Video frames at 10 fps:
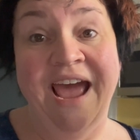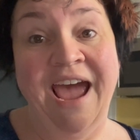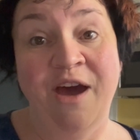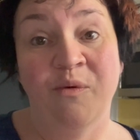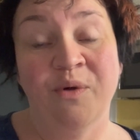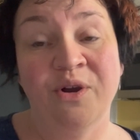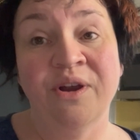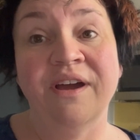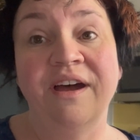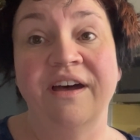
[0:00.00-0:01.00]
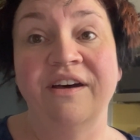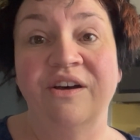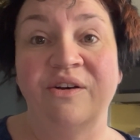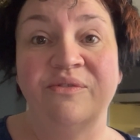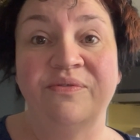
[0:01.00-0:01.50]
hour
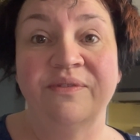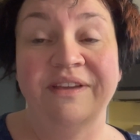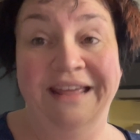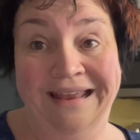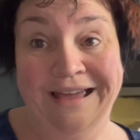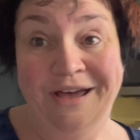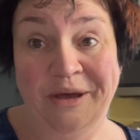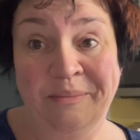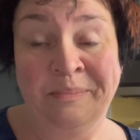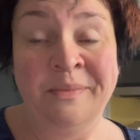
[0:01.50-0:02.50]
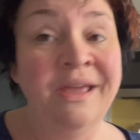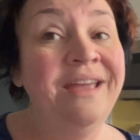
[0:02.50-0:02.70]
of getting up.